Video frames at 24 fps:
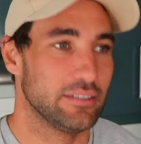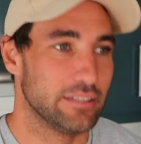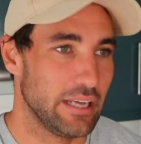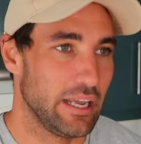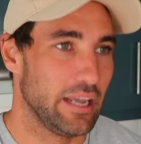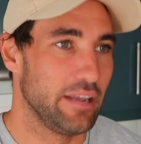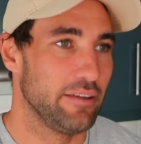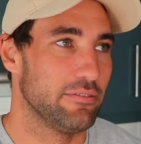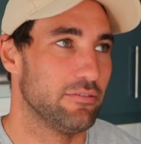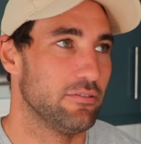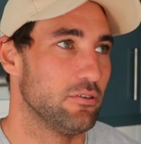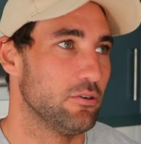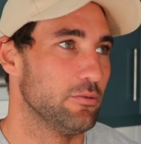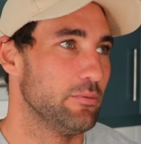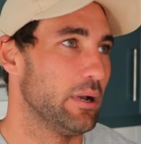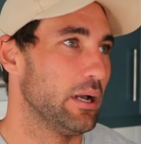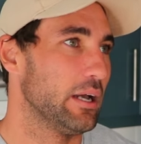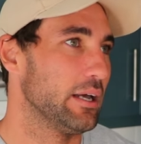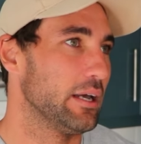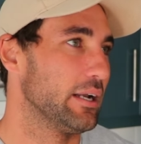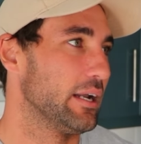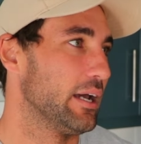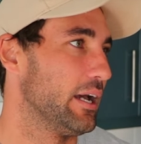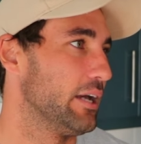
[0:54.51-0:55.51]
day for
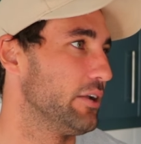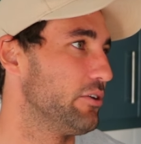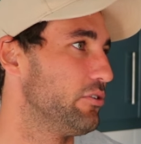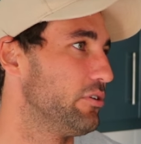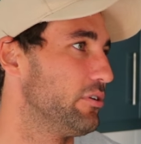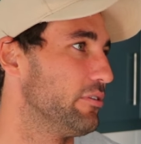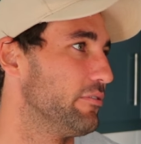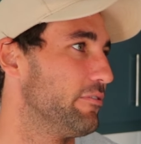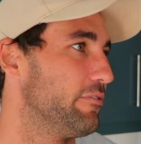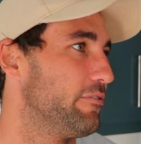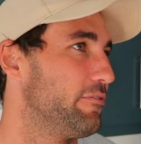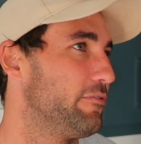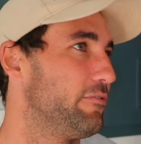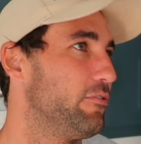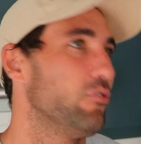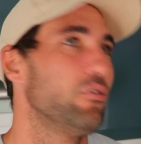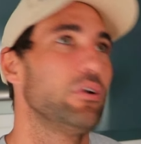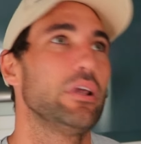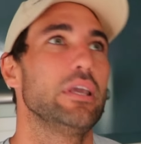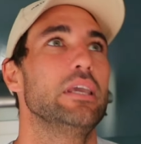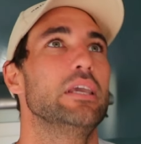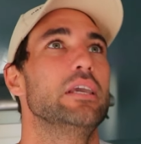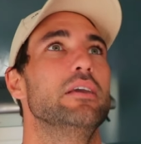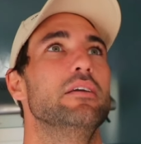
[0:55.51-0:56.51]
about
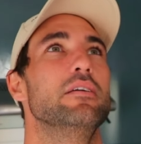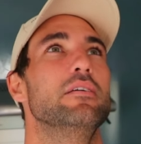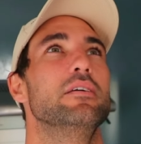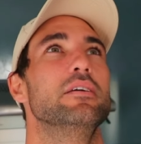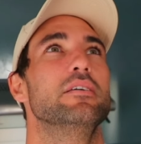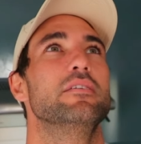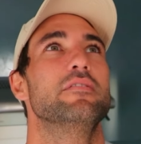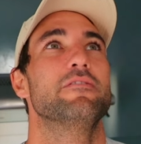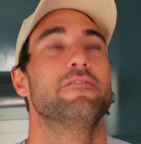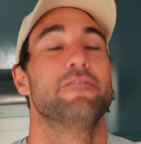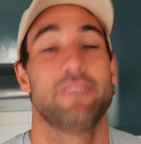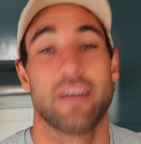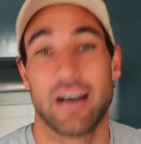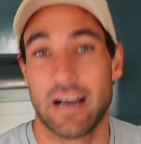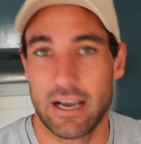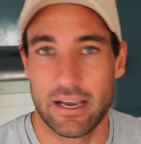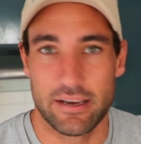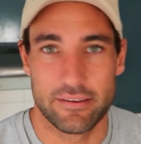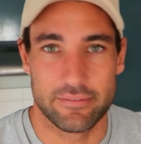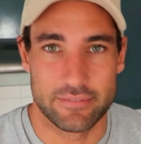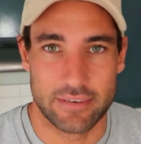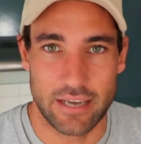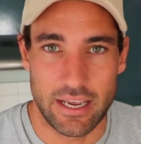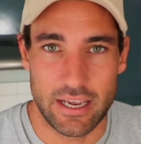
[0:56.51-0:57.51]

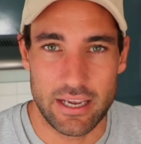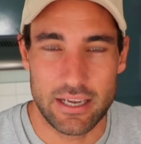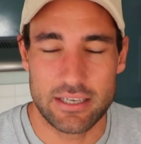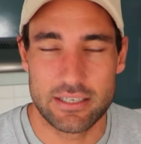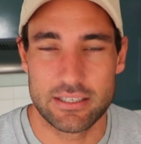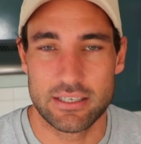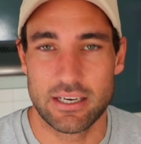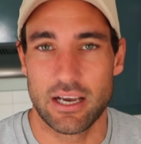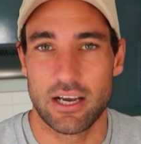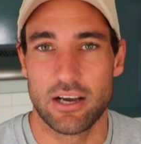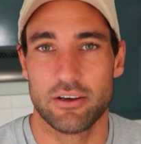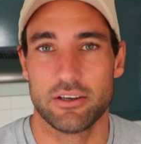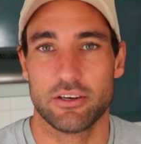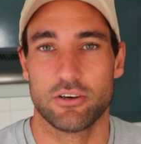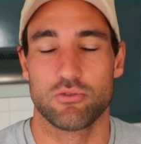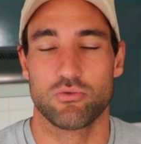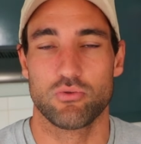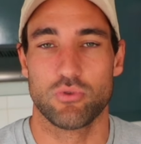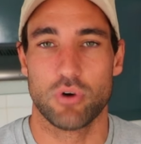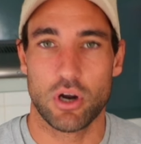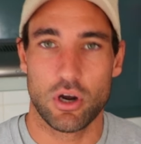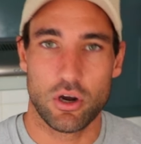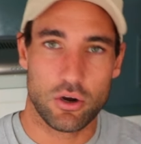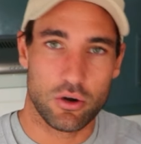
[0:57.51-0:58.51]
145 days now in a
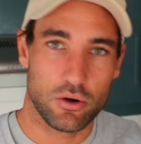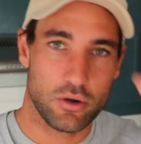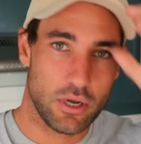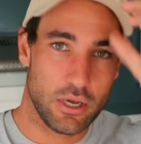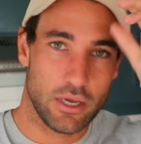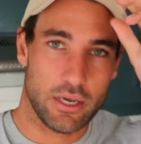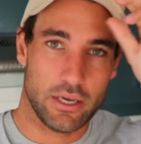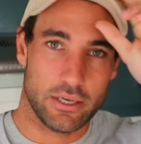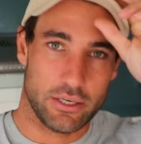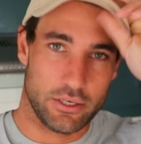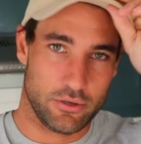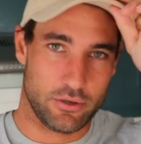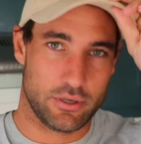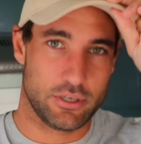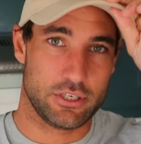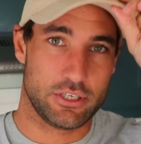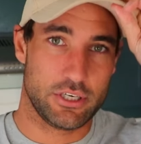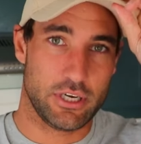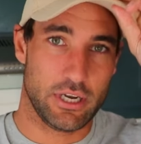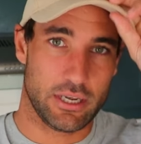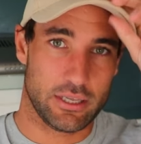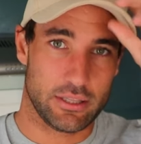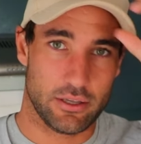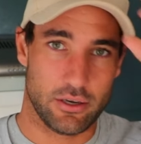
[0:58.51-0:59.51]
row. You can
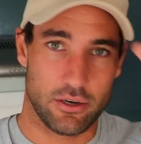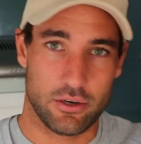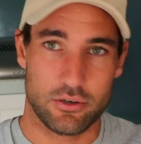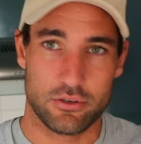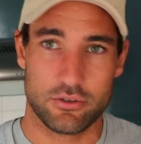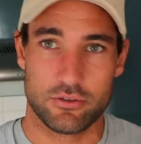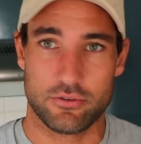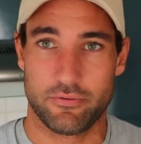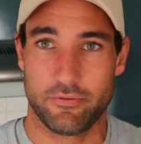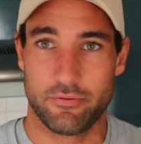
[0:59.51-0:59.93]
check those